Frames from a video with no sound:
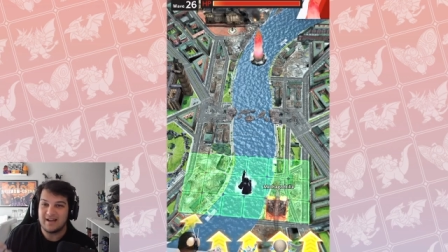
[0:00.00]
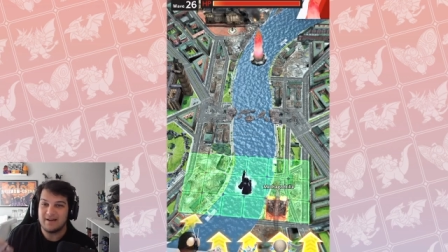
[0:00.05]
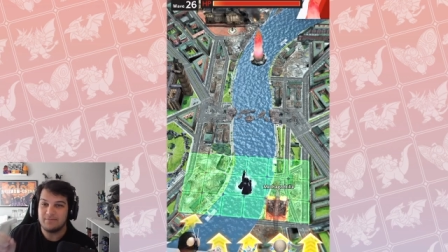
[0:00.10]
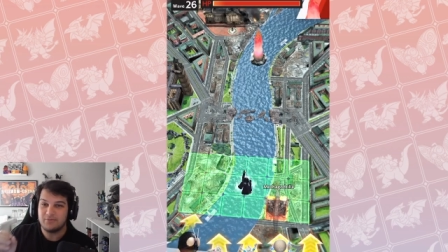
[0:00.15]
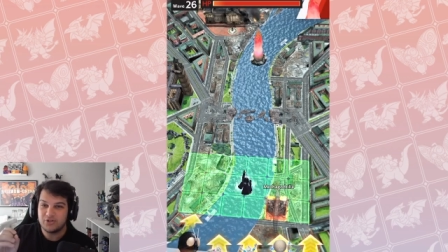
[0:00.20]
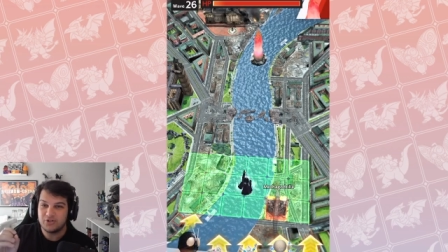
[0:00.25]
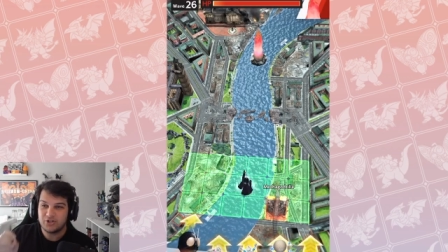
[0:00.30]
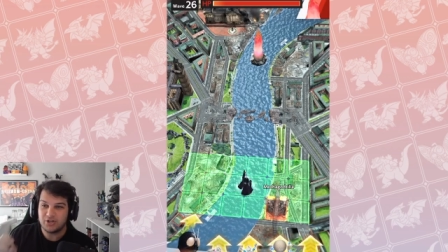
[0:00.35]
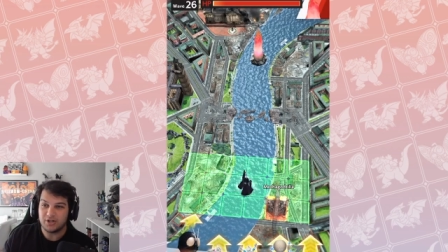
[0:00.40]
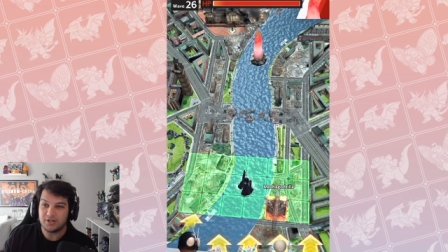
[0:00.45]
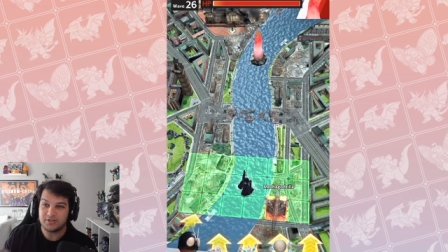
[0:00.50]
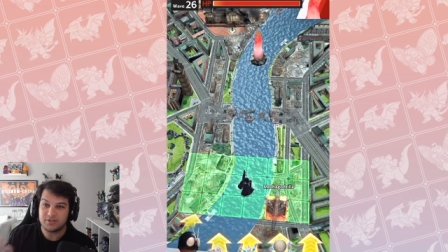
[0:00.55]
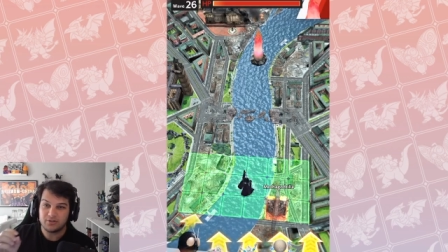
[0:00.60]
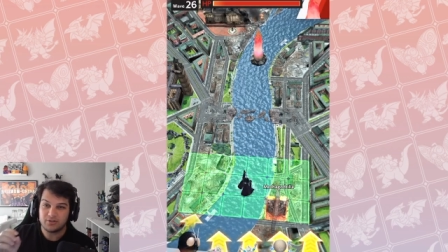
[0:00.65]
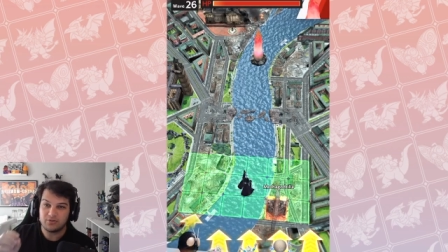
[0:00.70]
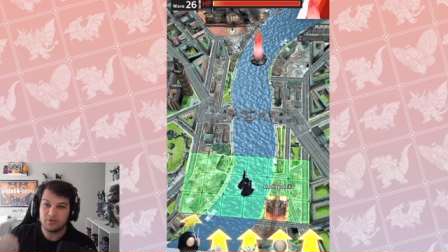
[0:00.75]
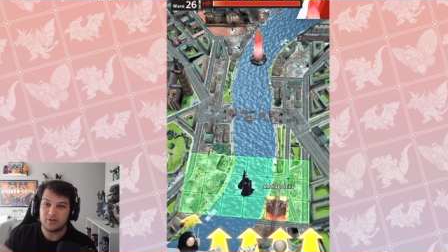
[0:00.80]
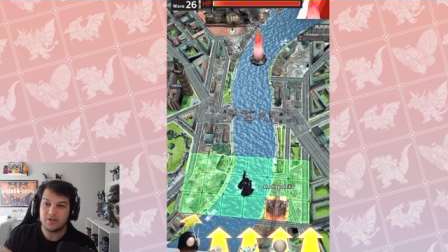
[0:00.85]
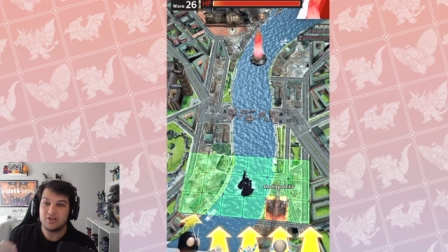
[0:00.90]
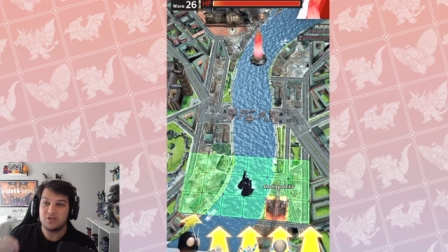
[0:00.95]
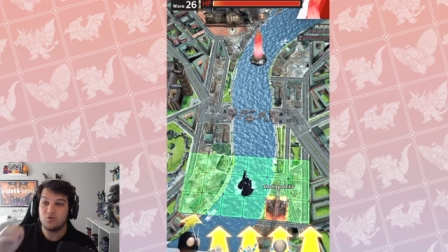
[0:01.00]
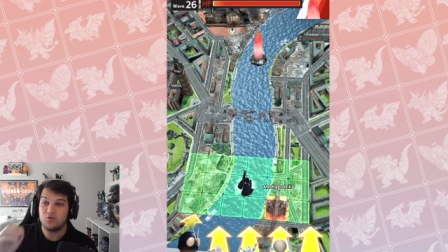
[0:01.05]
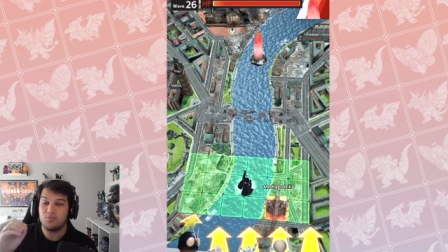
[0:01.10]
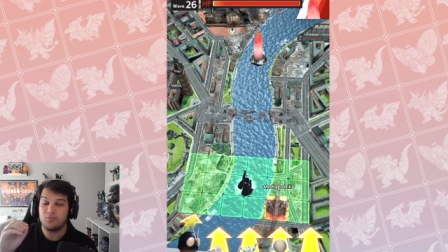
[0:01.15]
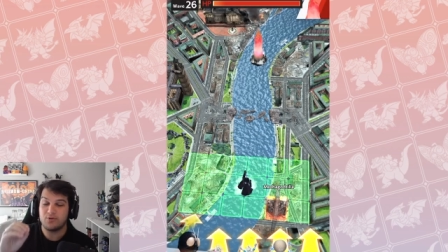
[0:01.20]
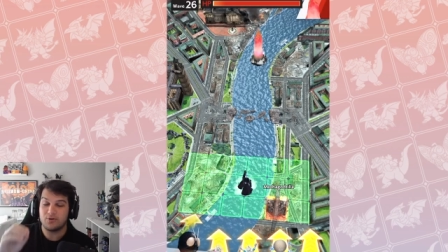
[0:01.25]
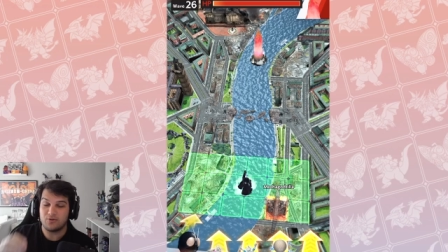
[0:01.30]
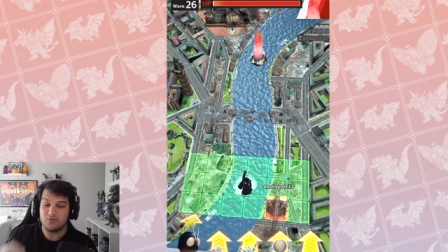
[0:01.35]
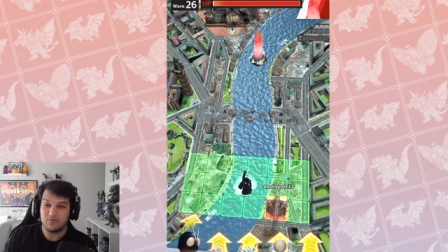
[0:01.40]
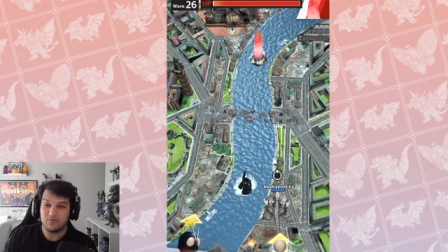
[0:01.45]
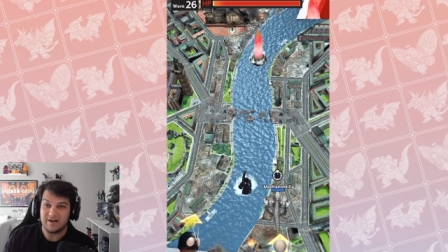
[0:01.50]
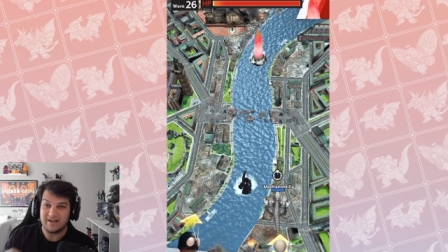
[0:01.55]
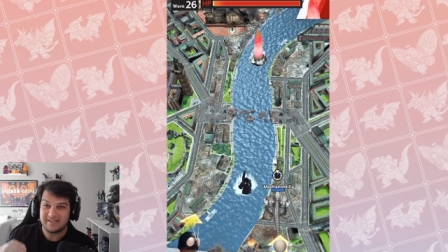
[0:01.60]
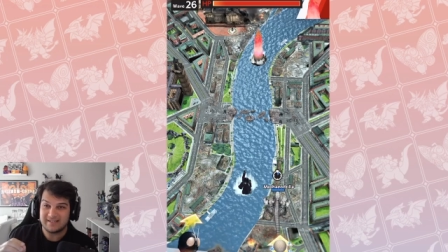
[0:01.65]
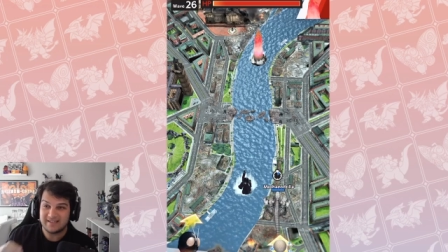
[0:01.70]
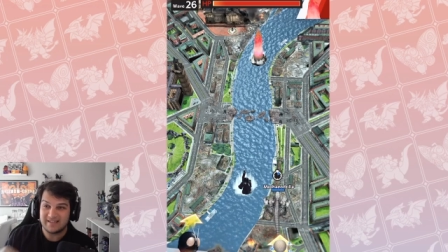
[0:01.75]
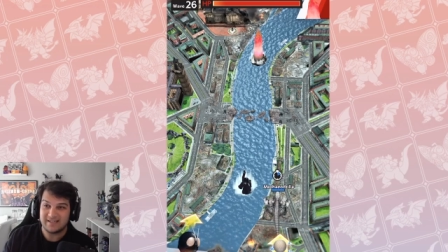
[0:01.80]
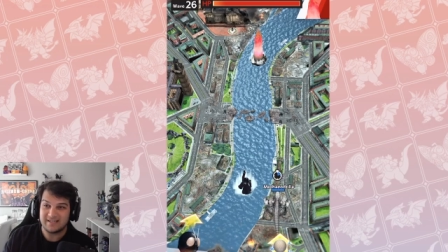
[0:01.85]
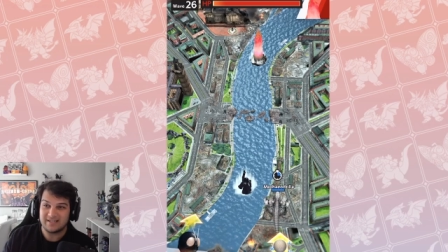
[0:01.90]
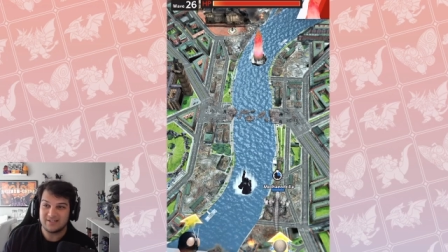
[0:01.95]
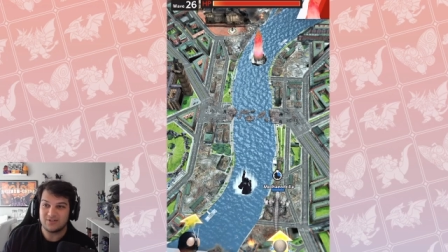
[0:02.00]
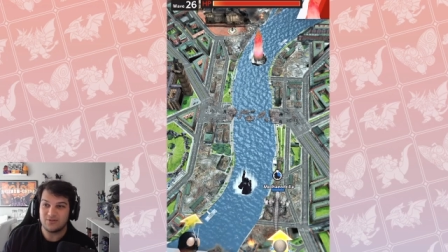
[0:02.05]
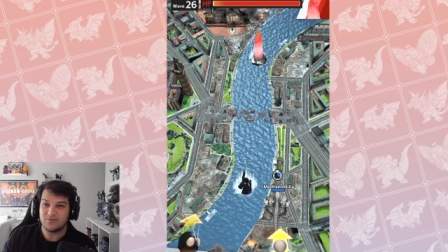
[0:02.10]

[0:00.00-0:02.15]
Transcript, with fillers: I'm just looking to progress this.